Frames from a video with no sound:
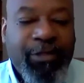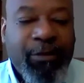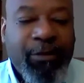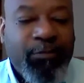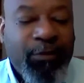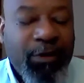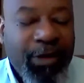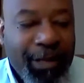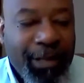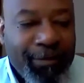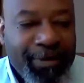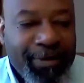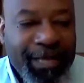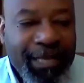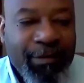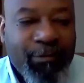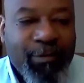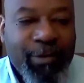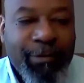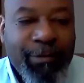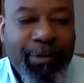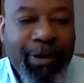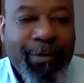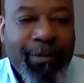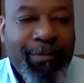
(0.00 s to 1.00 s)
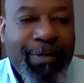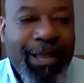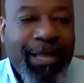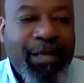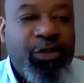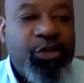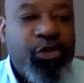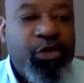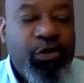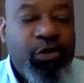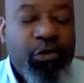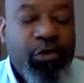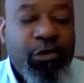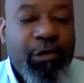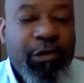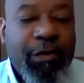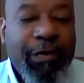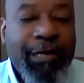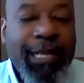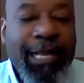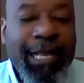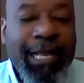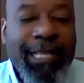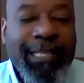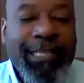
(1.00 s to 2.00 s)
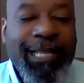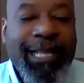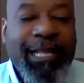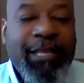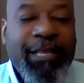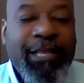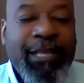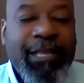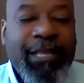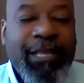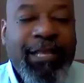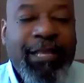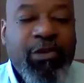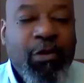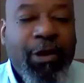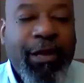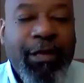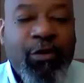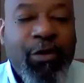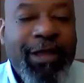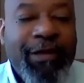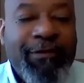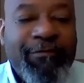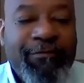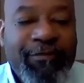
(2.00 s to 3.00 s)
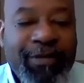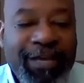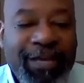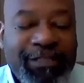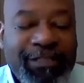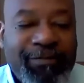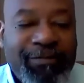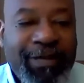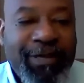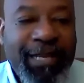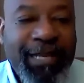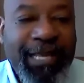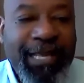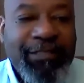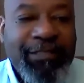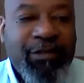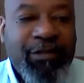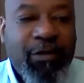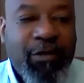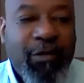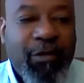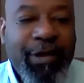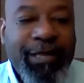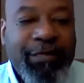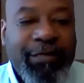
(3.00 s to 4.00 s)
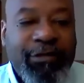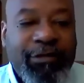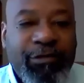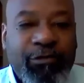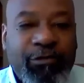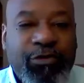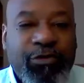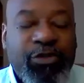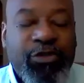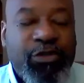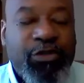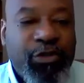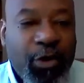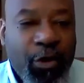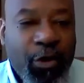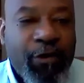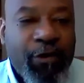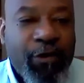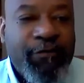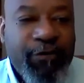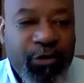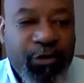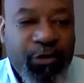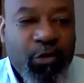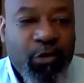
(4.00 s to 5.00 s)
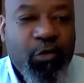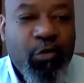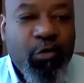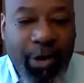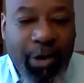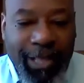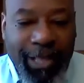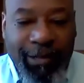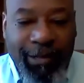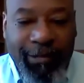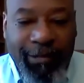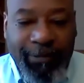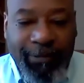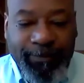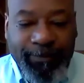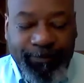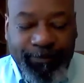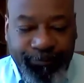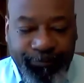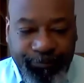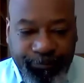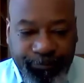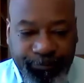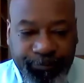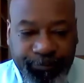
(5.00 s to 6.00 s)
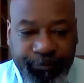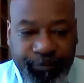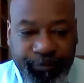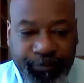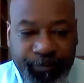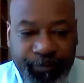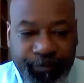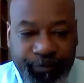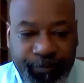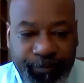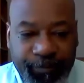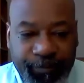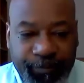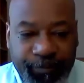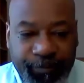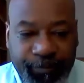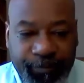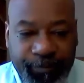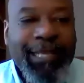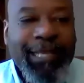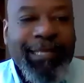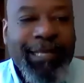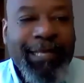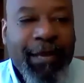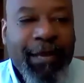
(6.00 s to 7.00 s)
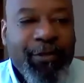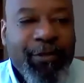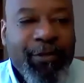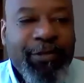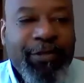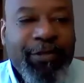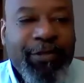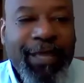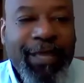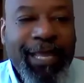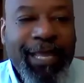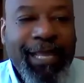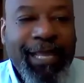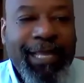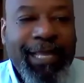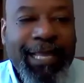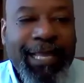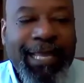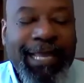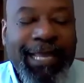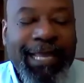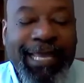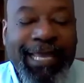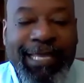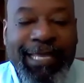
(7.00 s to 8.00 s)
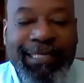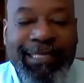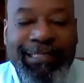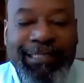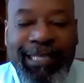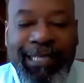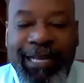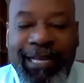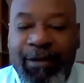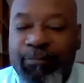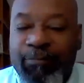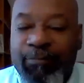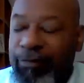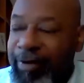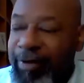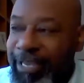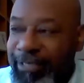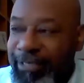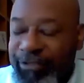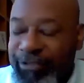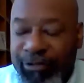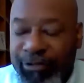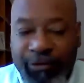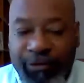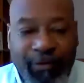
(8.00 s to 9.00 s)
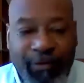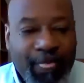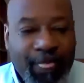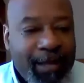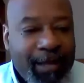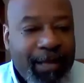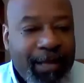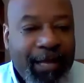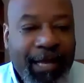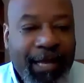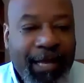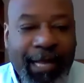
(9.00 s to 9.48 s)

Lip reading: with the plumbing. We want to make sure that your investment is going to serve you well. The other thing is an appraisal.